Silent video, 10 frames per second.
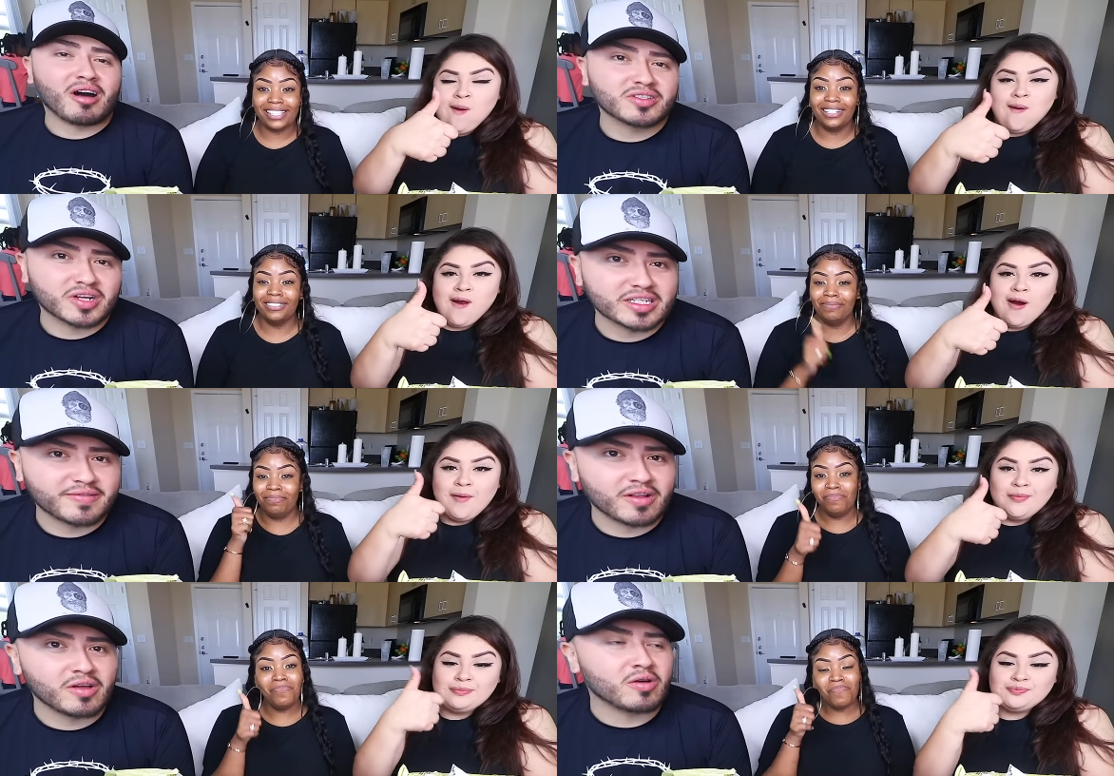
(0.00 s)
Speaker 1: up. Also,
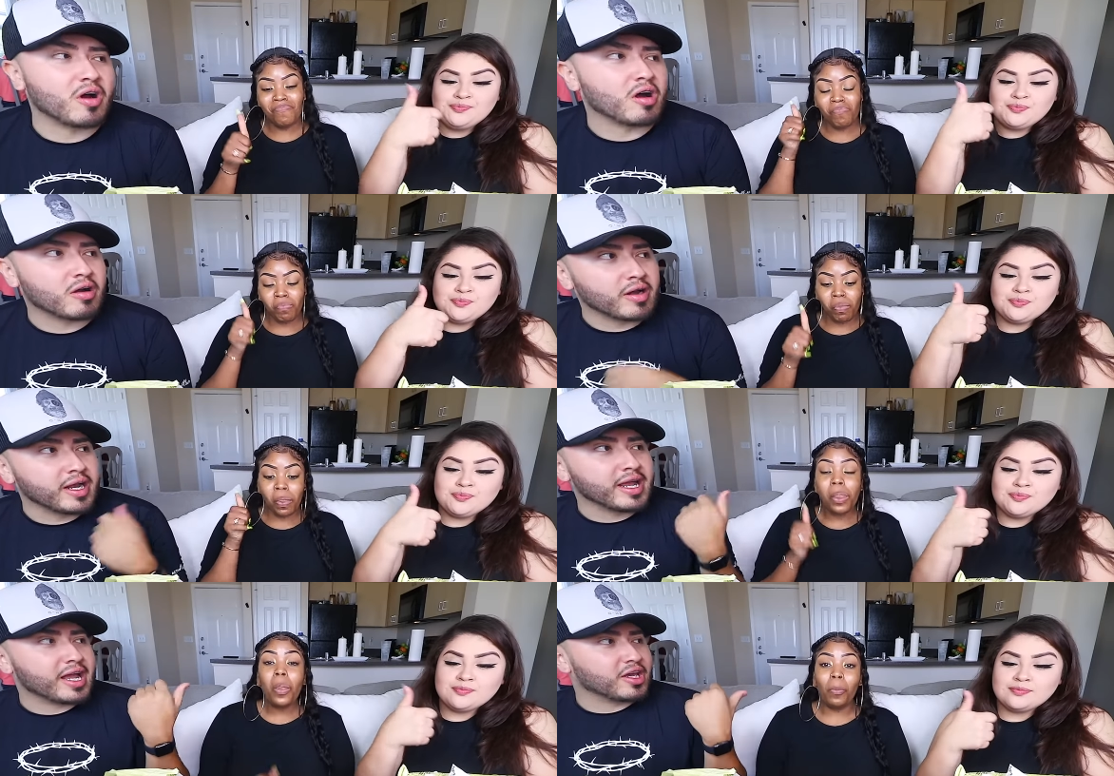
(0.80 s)
guys, follow
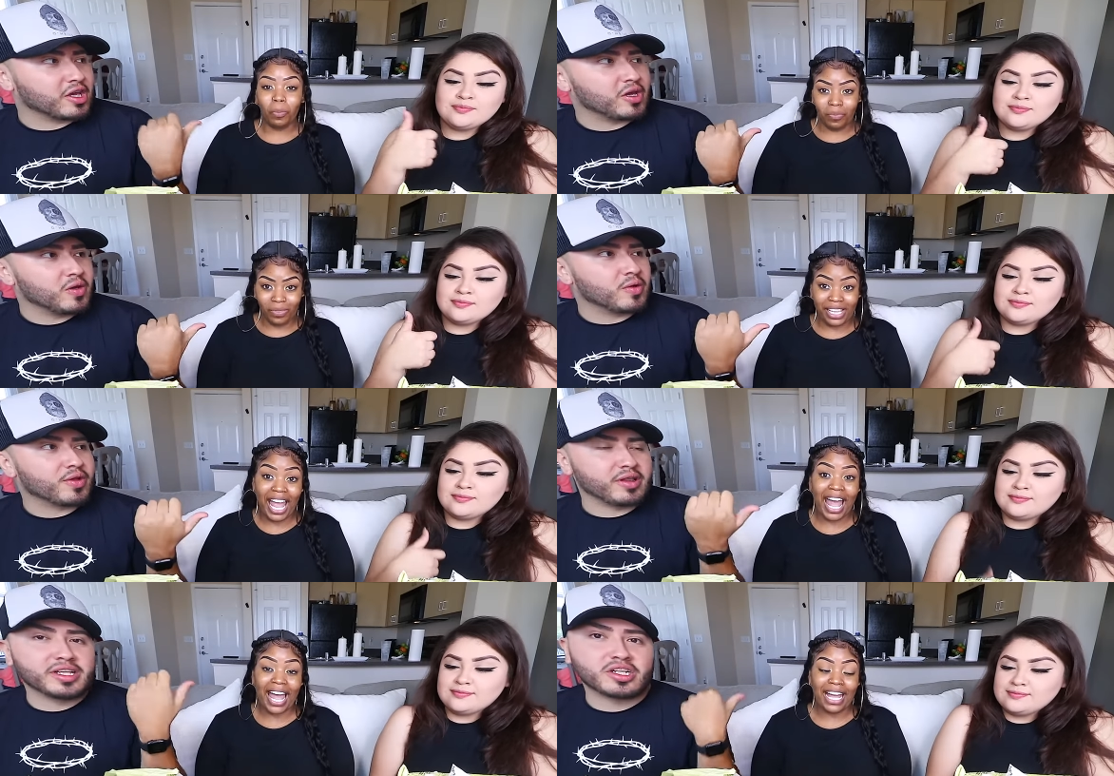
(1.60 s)
Ari and Que. Yes. The
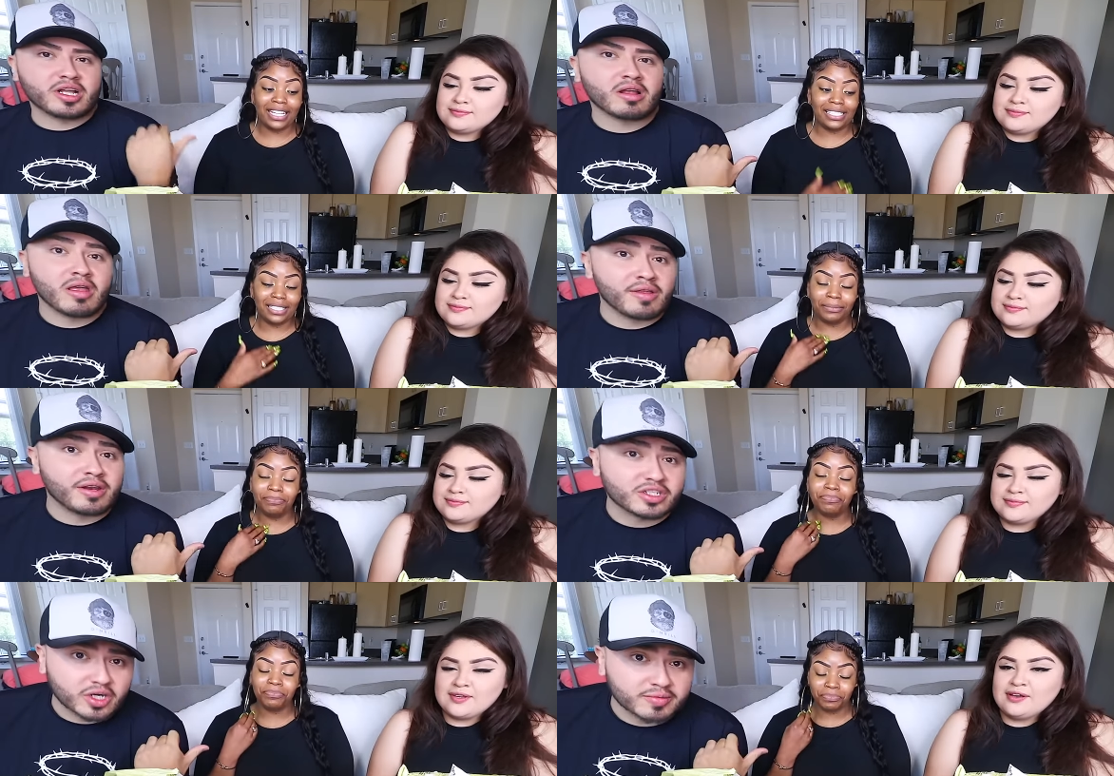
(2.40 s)
links are down in
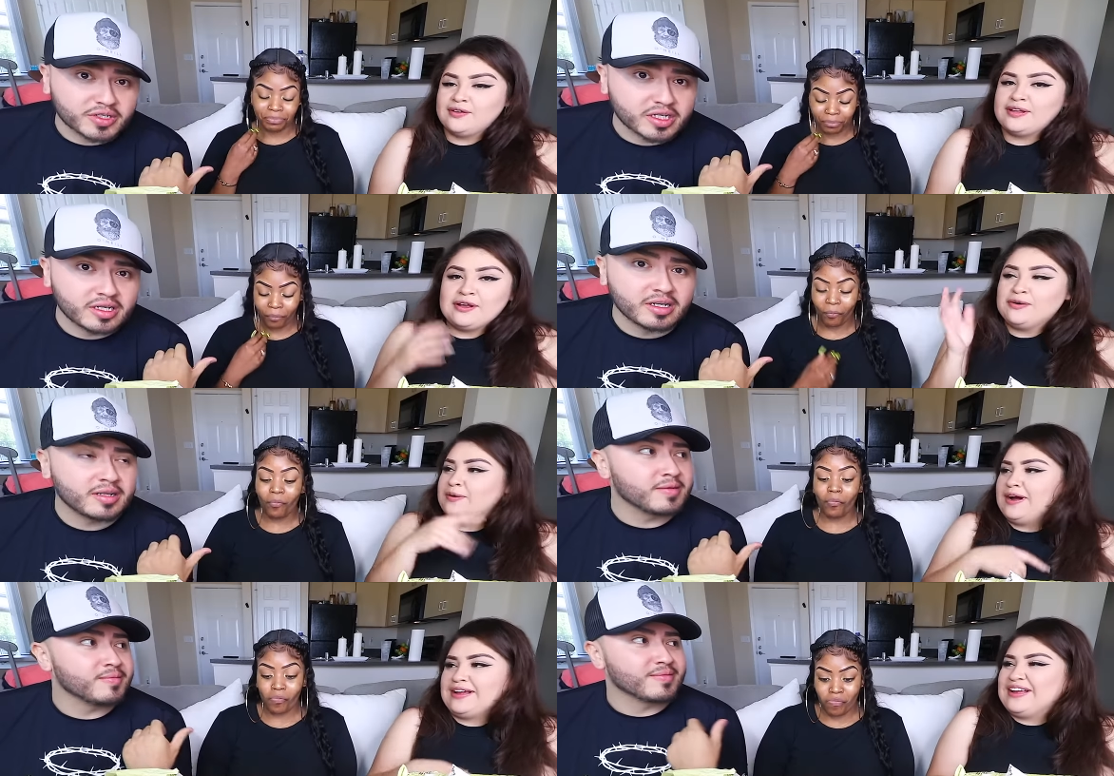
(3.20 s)
the description. Oh, I know
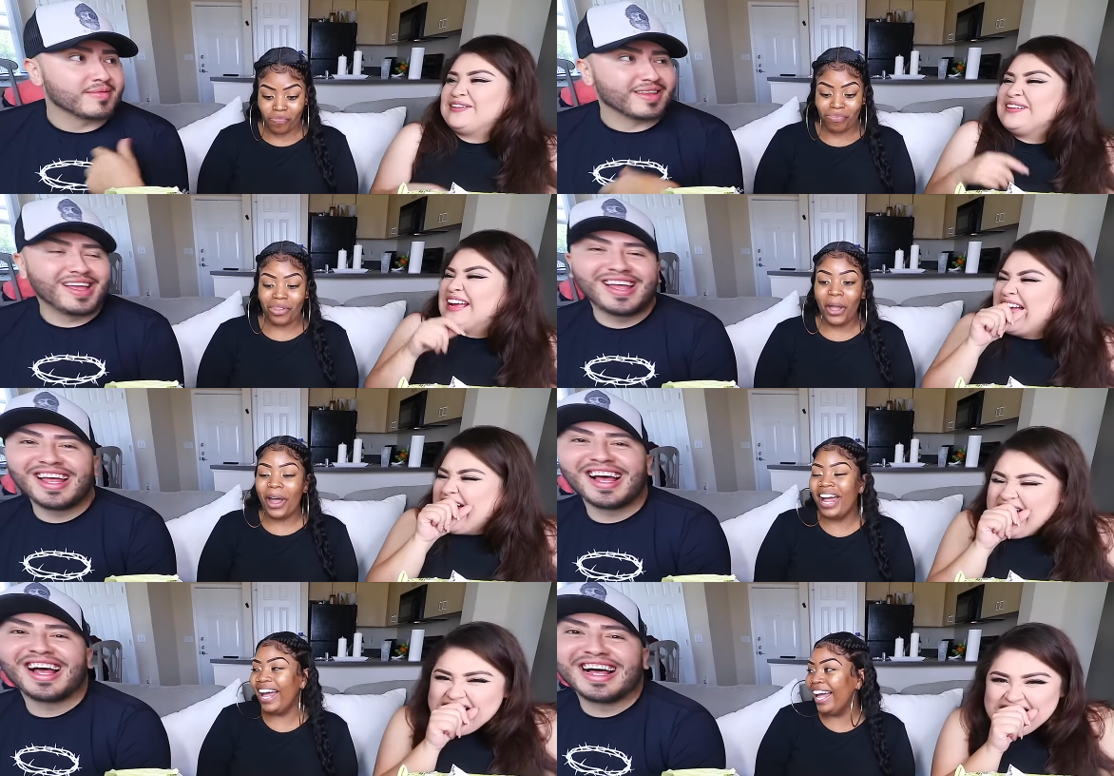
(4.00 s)
who
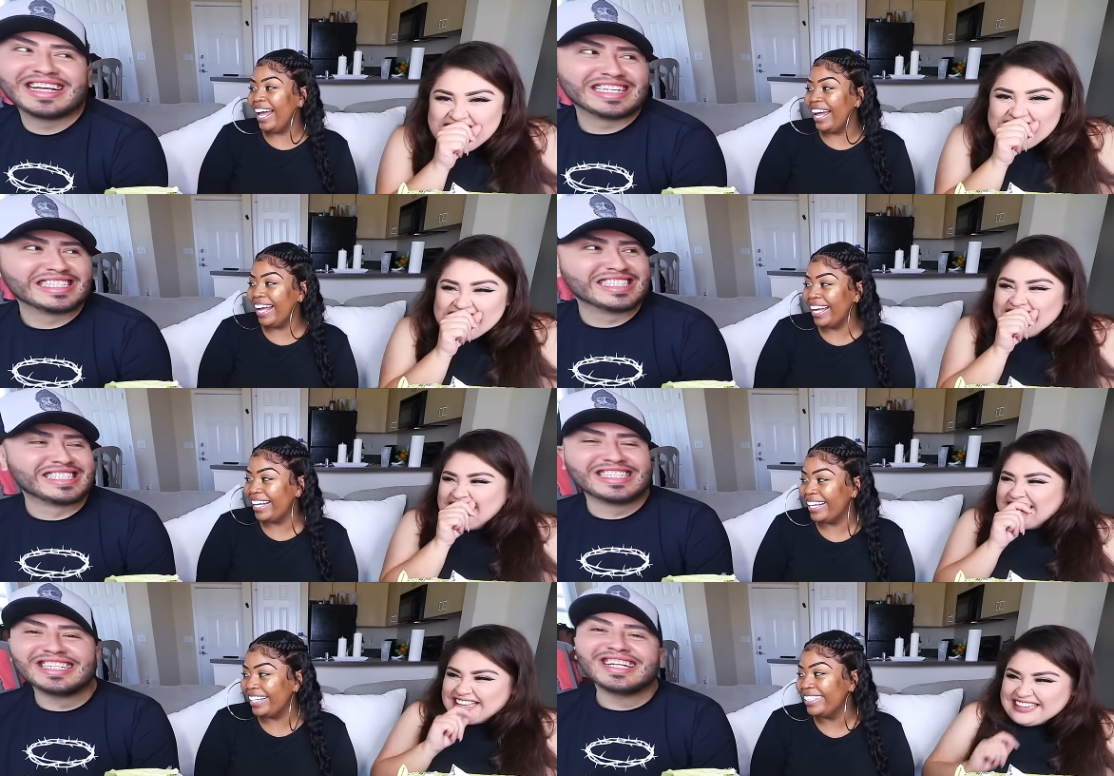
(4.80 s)

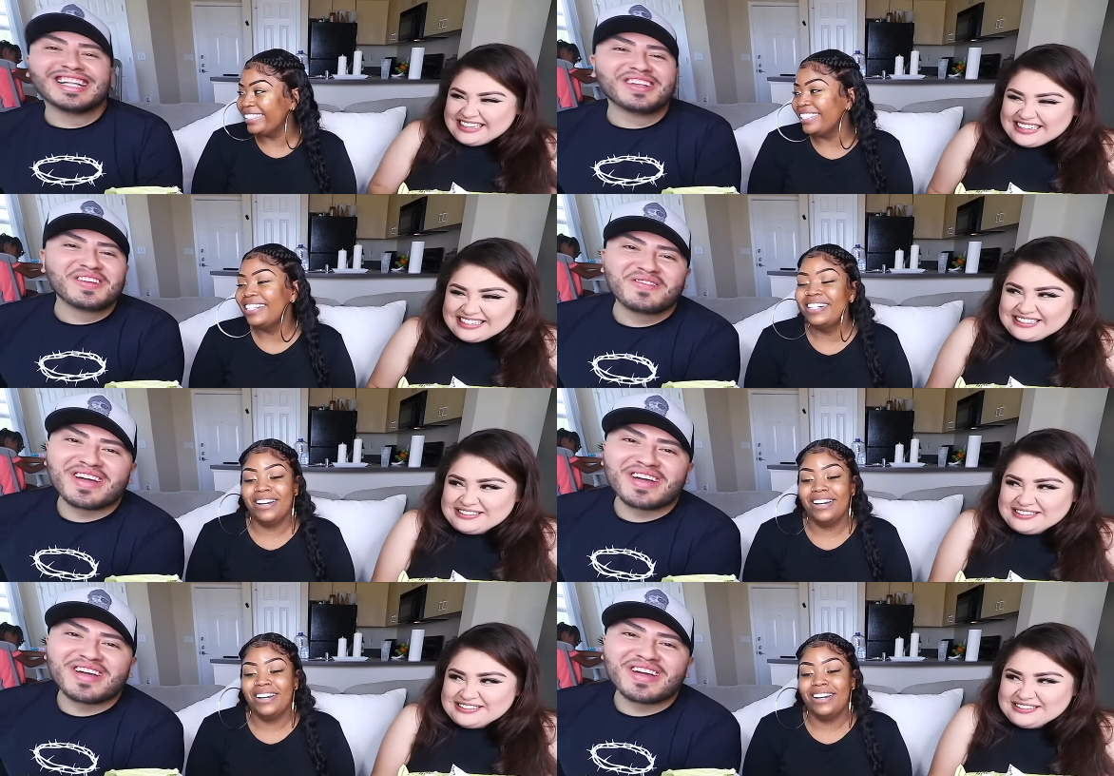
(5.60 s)
I am.